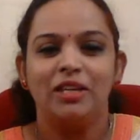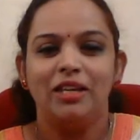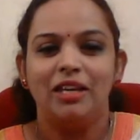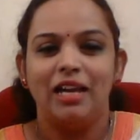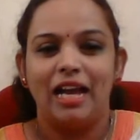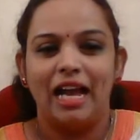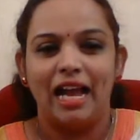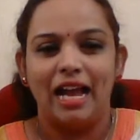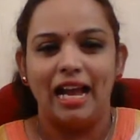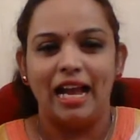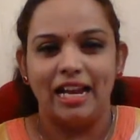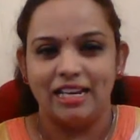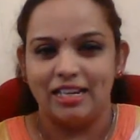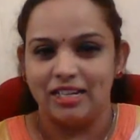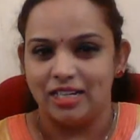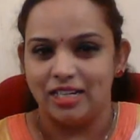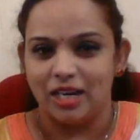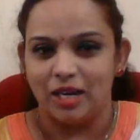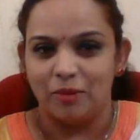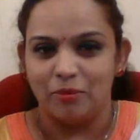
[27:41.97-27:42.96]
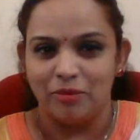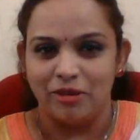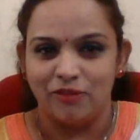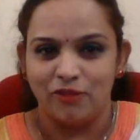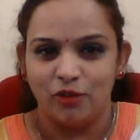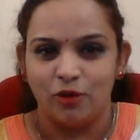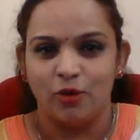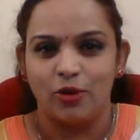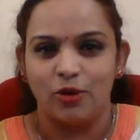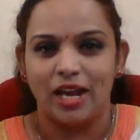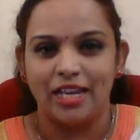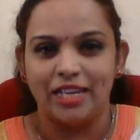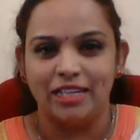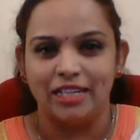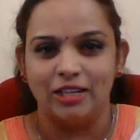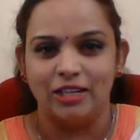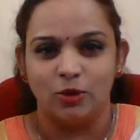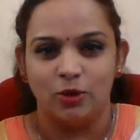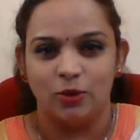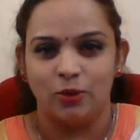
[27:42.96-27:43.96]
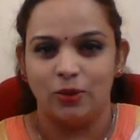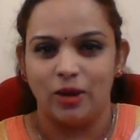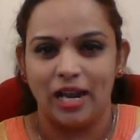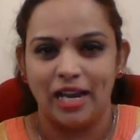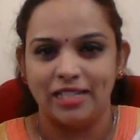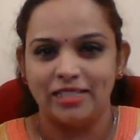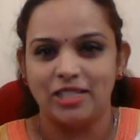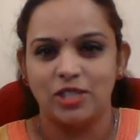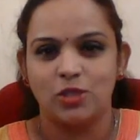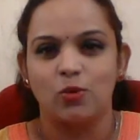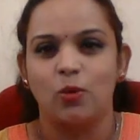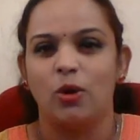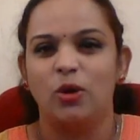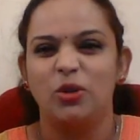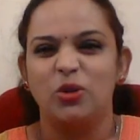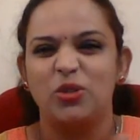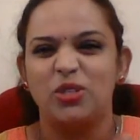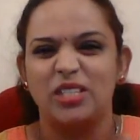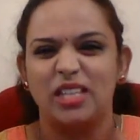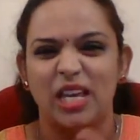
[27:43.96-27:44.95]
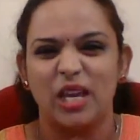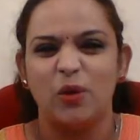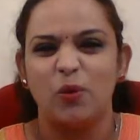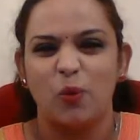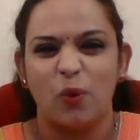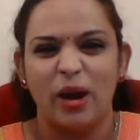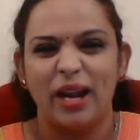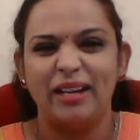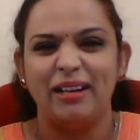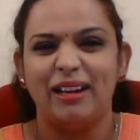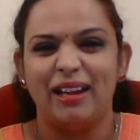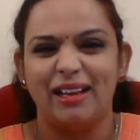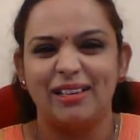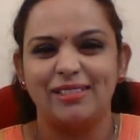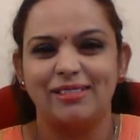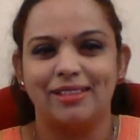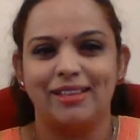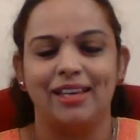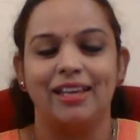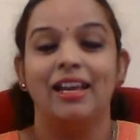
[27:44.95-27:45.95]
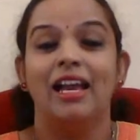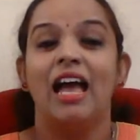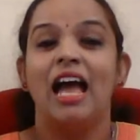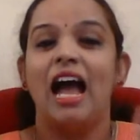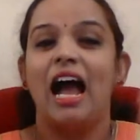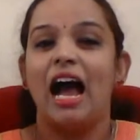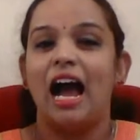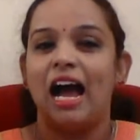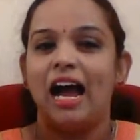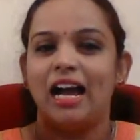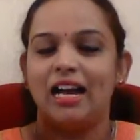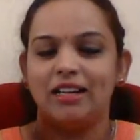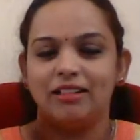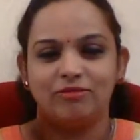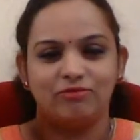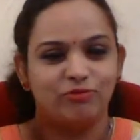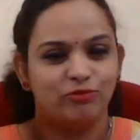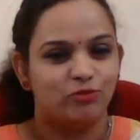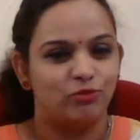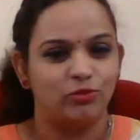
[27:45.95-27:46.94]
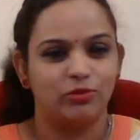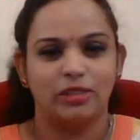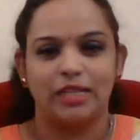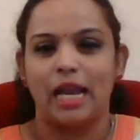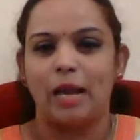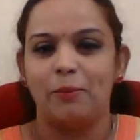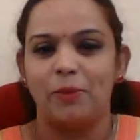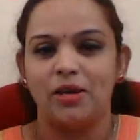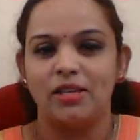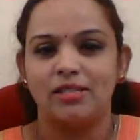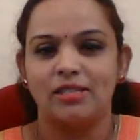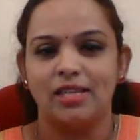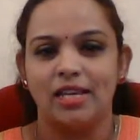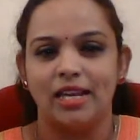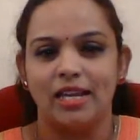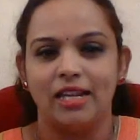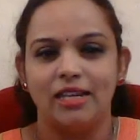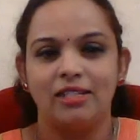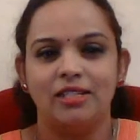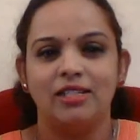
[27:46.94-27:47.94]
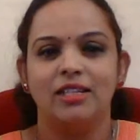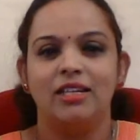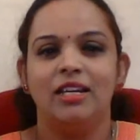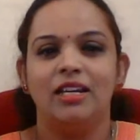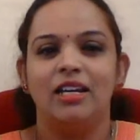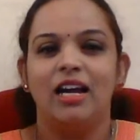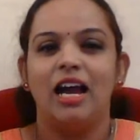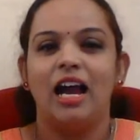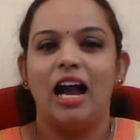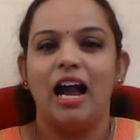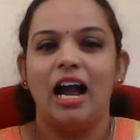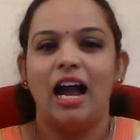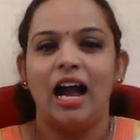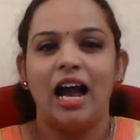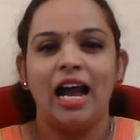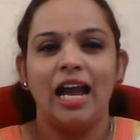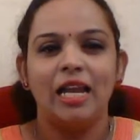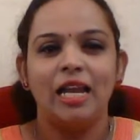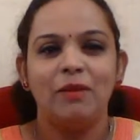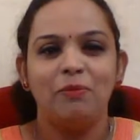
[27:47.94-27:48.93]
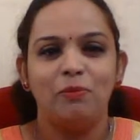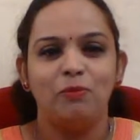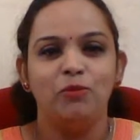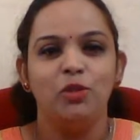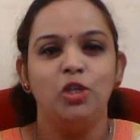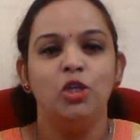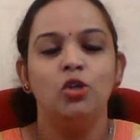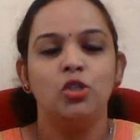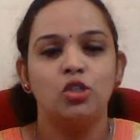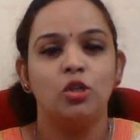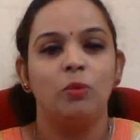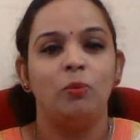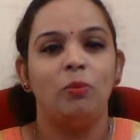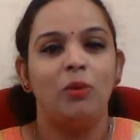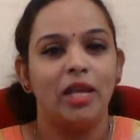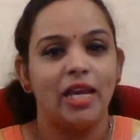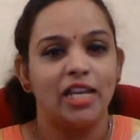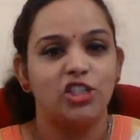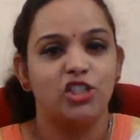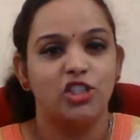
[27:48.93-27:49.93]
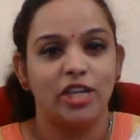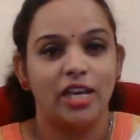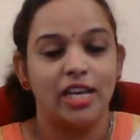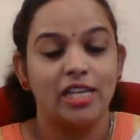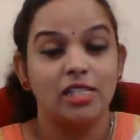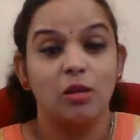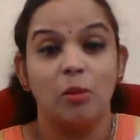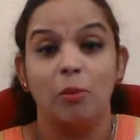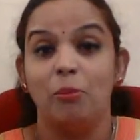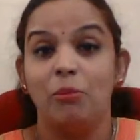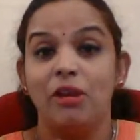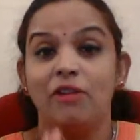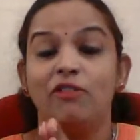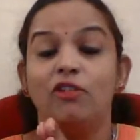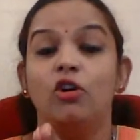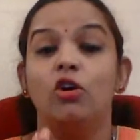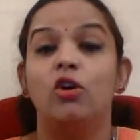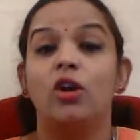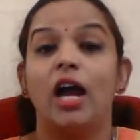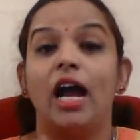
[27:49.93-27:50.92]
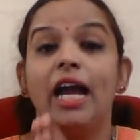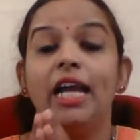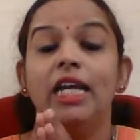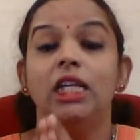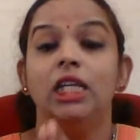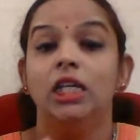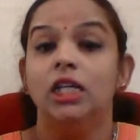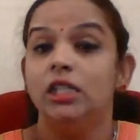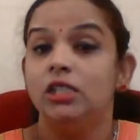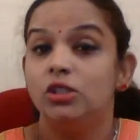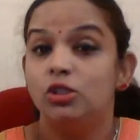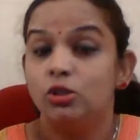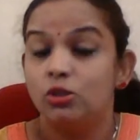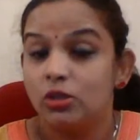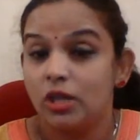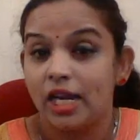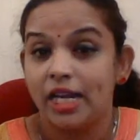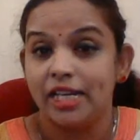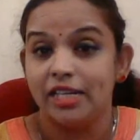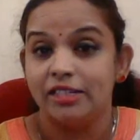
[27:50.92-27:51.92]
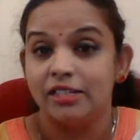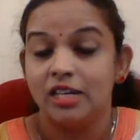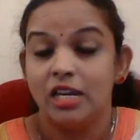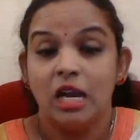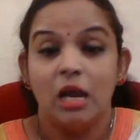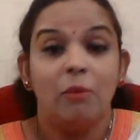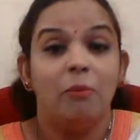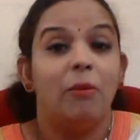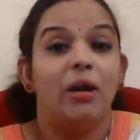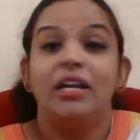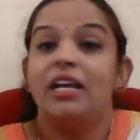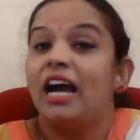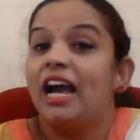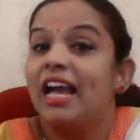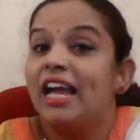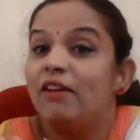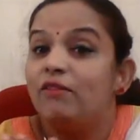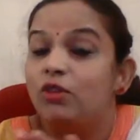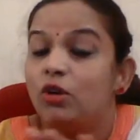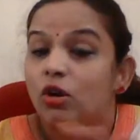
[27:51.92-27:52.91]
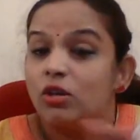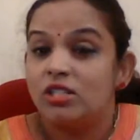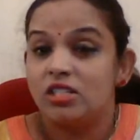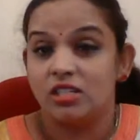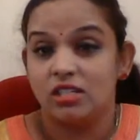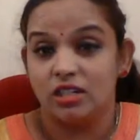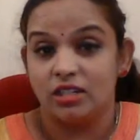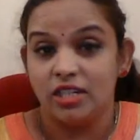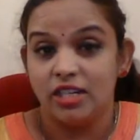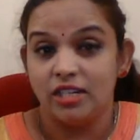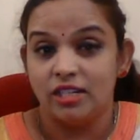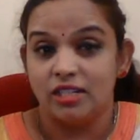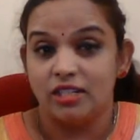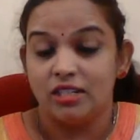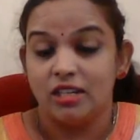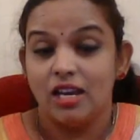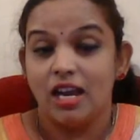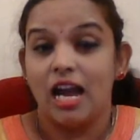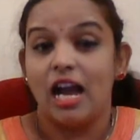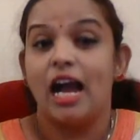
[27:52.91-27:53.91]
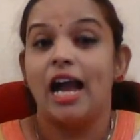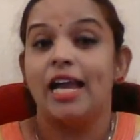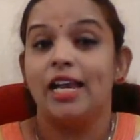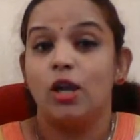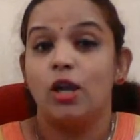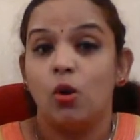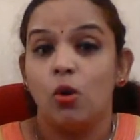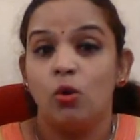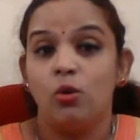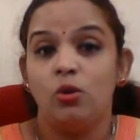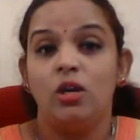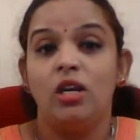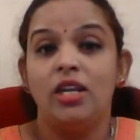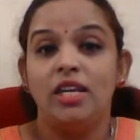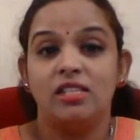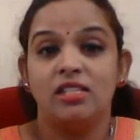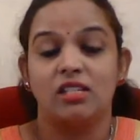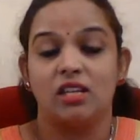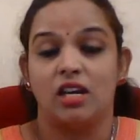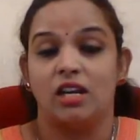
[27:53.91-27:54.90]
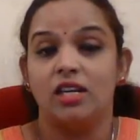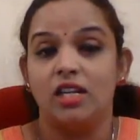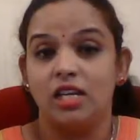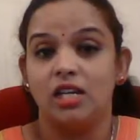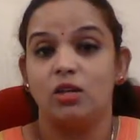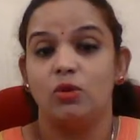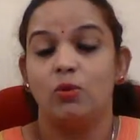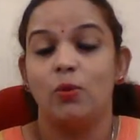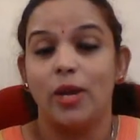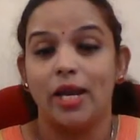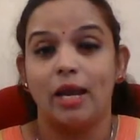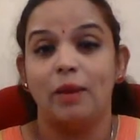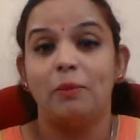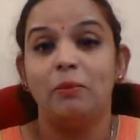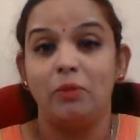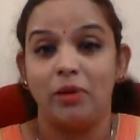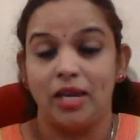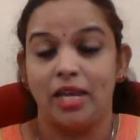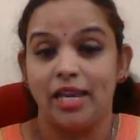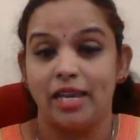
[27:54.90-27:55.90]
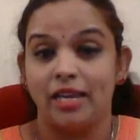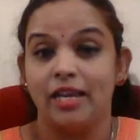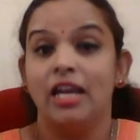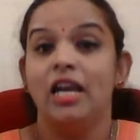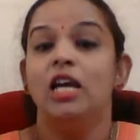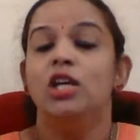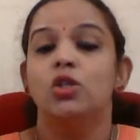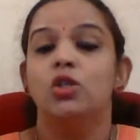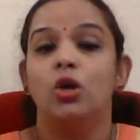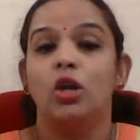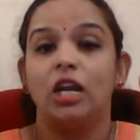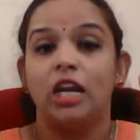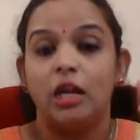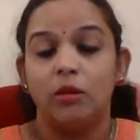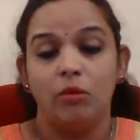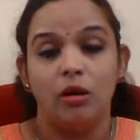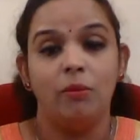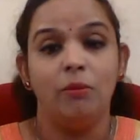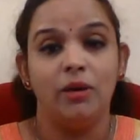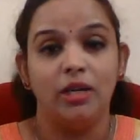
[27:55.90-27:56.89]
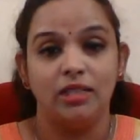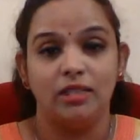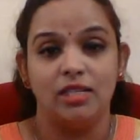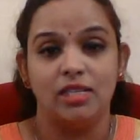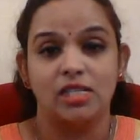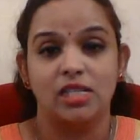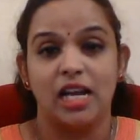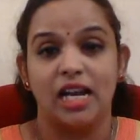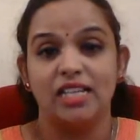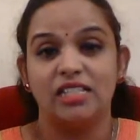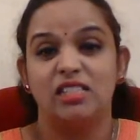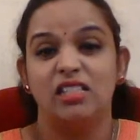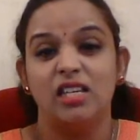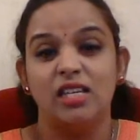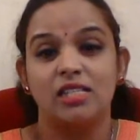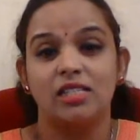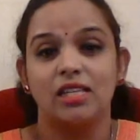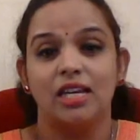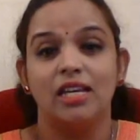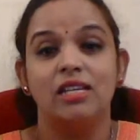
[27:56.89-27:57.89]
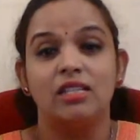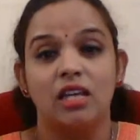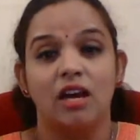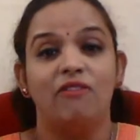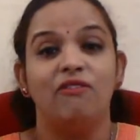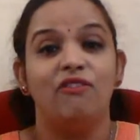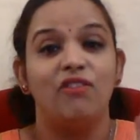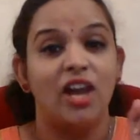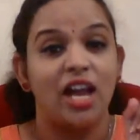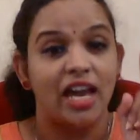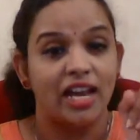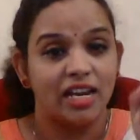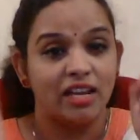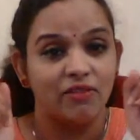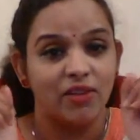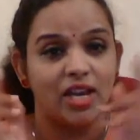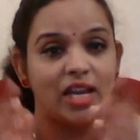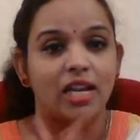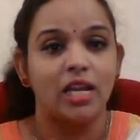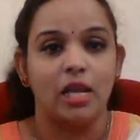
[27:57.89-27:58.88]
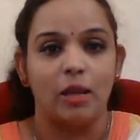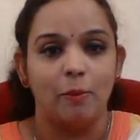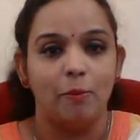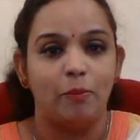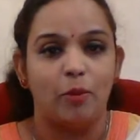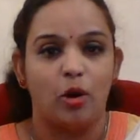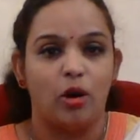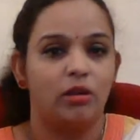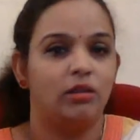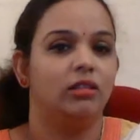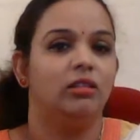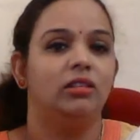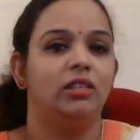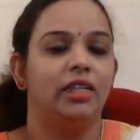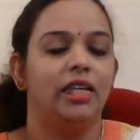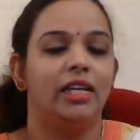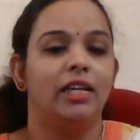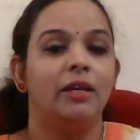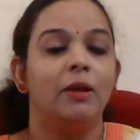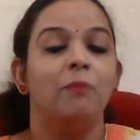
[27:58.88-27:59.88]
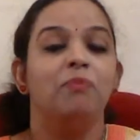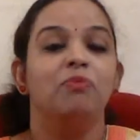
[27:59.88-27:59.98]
And before I go, I just want to say one last thing. Kappa said, I used to play chess before I learned to write, but I have not studied it. I only study it when I'm playing. So remember this, guys. This is a very, very important thing,